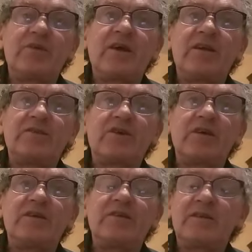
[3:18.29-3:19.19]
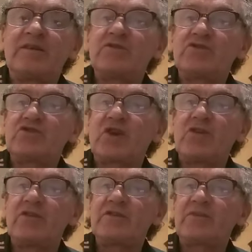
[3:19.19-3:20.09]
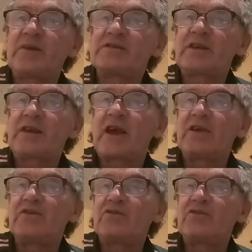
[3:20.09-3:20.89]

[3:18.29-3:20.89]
and I'll try and just share it as best I can.